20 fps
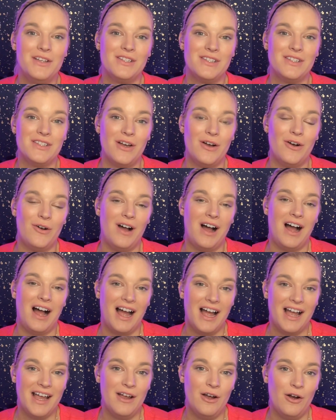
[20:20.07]
So
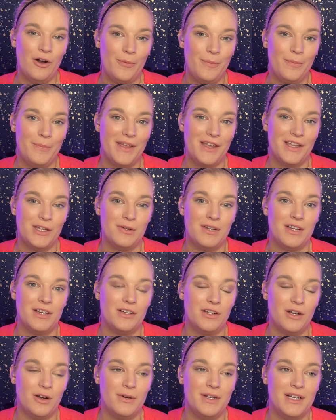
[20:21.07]
I hope that you can
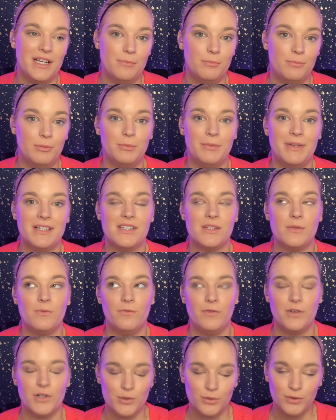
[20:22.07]
go and implement some
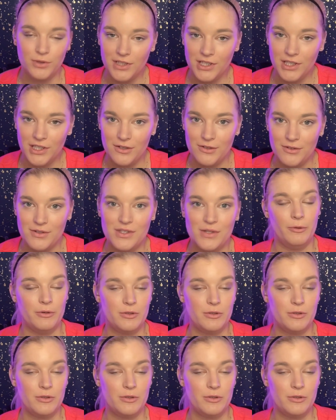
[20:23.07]
visual cues,